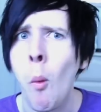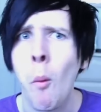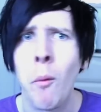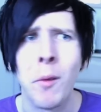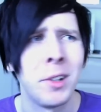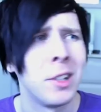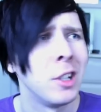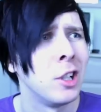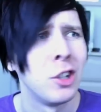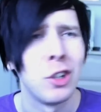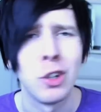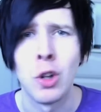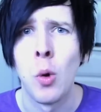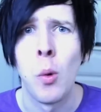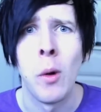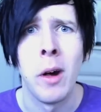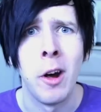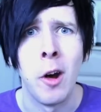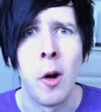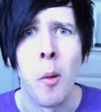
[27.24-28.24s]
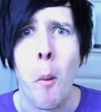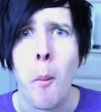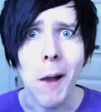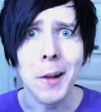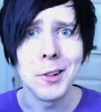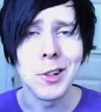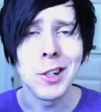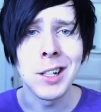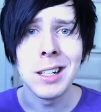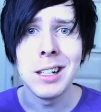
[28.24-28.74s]
This is so weird.
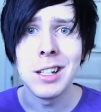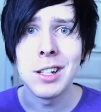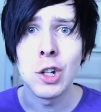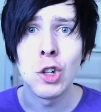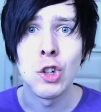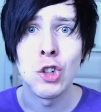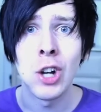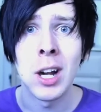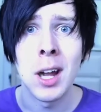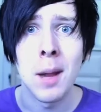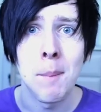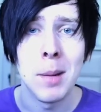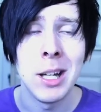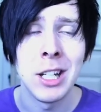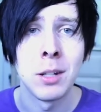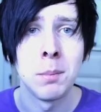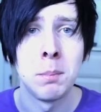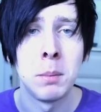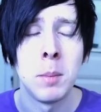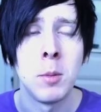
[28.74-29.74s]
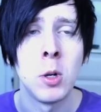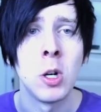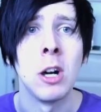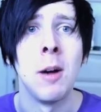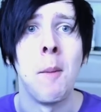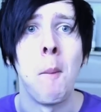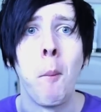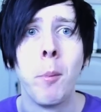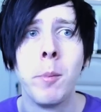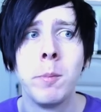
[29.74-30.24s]
It's like eating a giant piece of
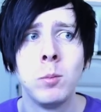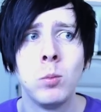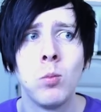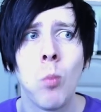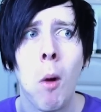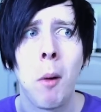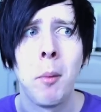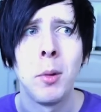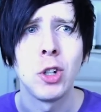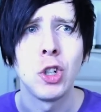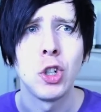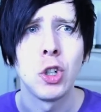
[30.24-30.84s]
bubblegum. I'm